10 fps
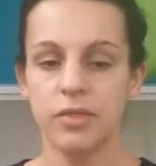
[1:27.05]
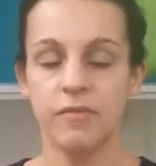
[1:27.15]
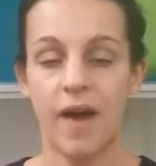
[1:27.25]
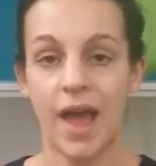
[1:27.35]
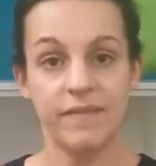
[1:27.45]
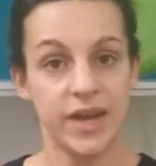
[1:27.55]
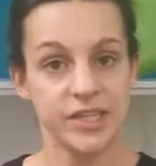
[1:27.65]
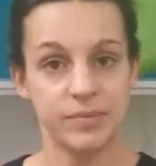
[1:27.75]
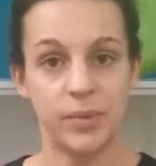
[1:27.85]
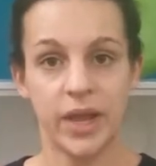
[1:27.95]
via
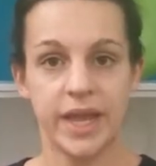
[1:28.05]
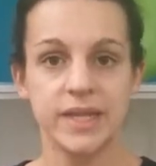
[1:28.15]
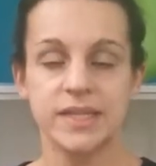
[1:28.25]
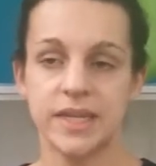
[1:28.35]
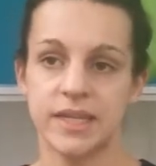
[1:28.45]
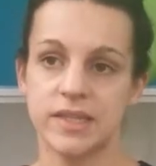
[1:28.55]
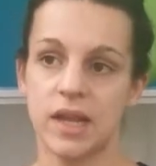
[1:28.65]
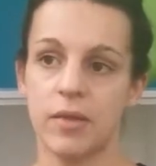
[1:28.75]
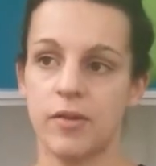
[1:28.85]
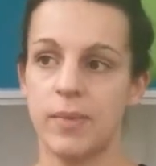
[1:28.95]
fashion blogging, since
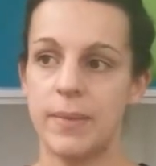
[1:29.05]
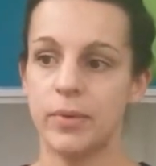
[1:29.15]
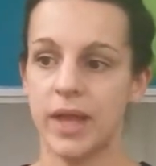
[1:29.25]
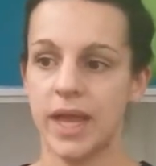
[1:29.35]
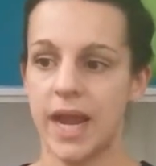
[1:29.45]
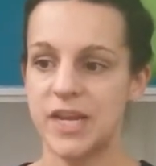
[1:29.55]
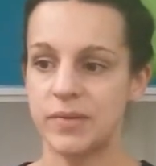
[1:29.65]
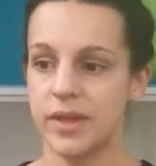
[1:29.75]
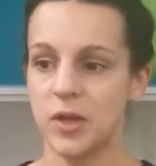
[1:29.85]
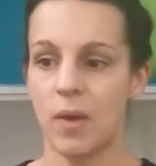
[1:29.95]
a lot of people engage
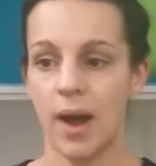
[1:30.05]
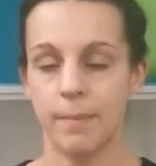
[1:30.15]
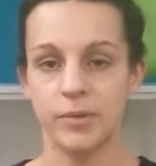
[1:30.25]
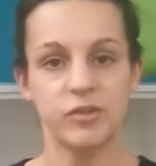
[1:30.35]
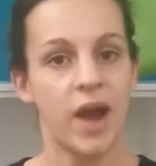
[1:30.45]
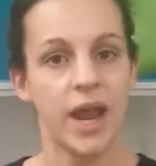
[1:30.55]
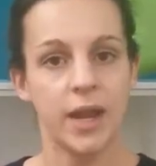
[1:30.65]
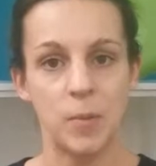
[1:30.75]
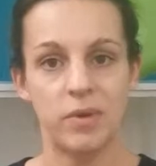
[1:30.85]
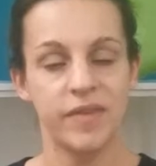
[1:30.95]
with it who aren't
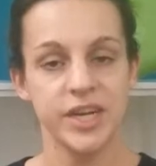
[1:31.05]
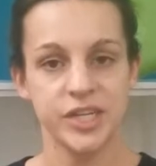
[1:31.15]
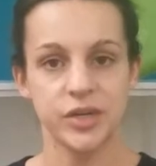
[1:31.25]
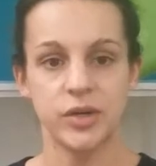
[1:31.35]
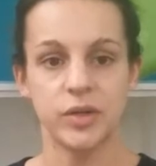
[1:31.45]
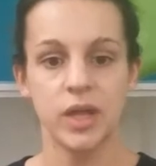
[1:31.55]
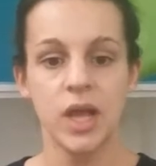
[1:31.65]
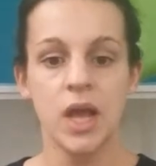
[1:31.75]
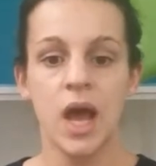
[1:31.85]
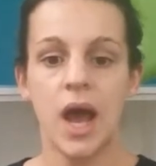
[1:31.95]
trained or professional,
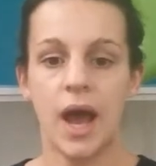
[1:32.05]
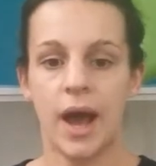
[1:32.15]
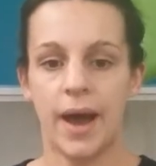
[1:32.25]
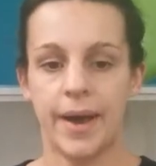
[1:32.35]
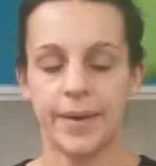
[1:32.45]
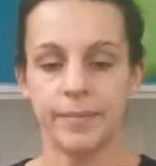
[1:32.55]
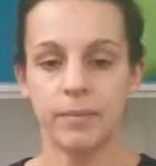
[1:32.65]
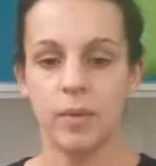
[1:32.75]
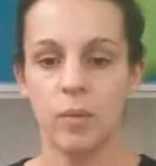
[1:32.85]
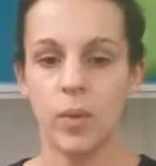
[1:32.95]

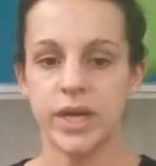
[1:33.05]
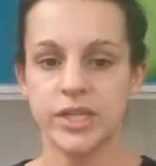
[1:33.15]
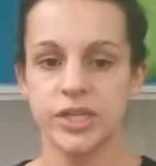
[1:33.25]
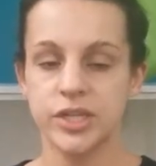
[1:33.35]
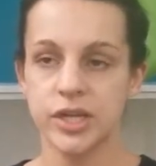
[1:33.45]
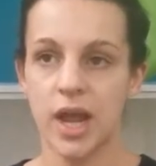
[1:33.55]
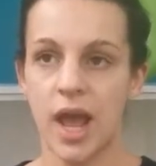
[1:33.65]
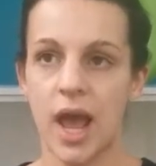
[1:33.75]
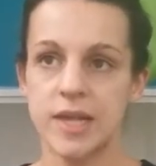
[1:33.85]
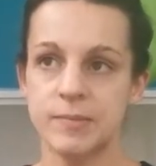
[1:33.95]
which
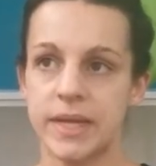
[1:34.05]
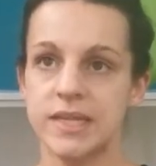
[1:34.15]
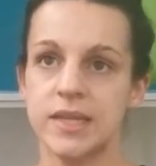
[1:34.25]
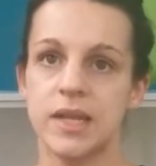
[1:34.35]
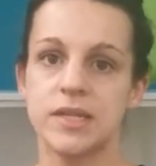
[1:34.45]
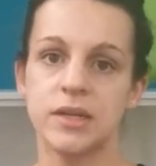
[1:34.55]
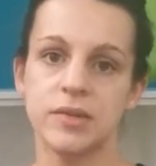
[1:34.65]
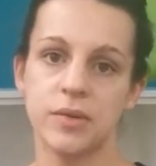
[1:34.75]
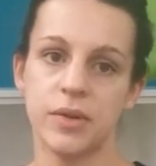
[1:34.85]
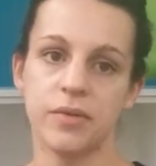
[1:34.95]
has been said
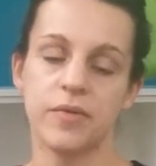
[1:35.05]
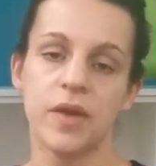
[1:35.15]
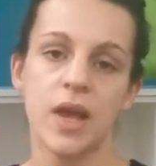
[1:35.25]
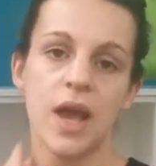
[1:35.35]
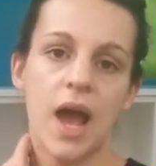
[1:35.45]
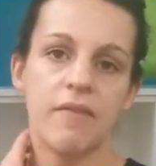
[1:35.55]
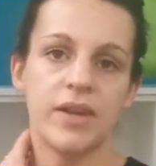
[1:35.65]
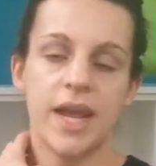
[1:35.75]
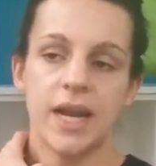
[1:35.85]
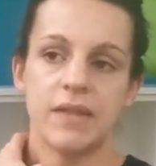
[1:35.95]
to sort of have
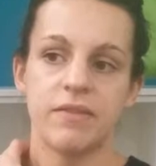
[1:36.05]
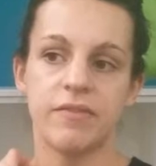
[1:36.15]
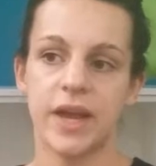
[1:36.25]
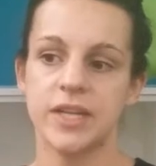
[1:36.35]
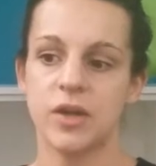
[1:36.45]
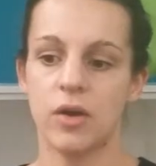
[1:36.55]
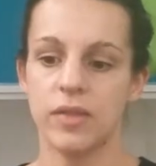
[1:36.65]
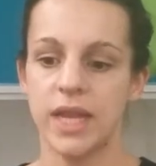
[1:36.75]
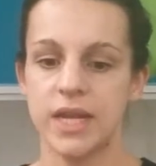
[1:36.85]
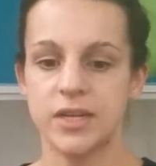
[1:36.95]
a negative effect
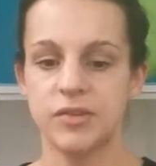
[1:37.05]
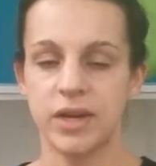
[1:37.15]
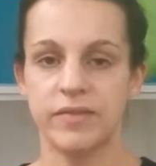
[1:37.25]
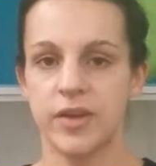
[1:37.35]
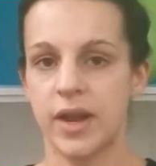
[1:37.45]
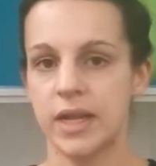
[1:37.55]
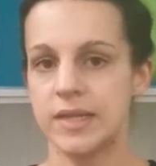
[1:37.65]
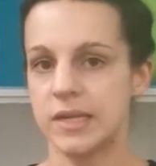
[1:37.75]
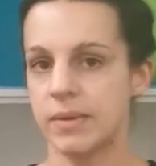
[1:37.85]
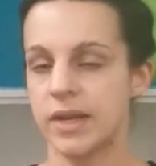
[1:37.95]
on the industry of
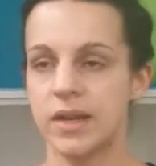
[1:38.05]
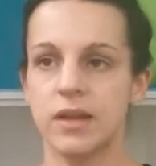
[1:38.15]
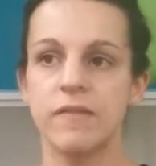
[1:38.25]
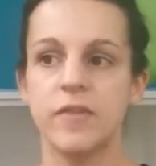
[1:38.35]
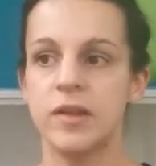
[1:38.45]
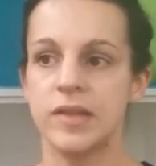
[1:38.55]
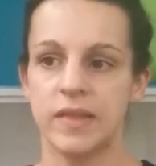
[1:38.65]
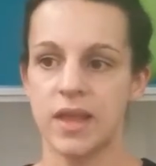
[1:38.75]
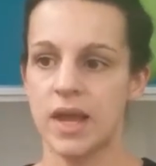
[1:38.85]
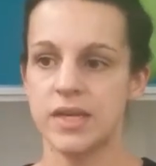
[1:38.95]
journalism and
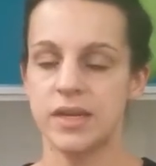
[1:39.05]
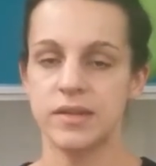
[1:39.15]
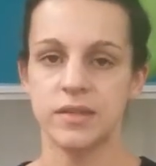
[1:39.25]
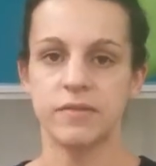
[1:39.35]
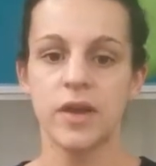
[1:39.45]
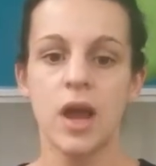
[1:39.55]
confusing the ideas of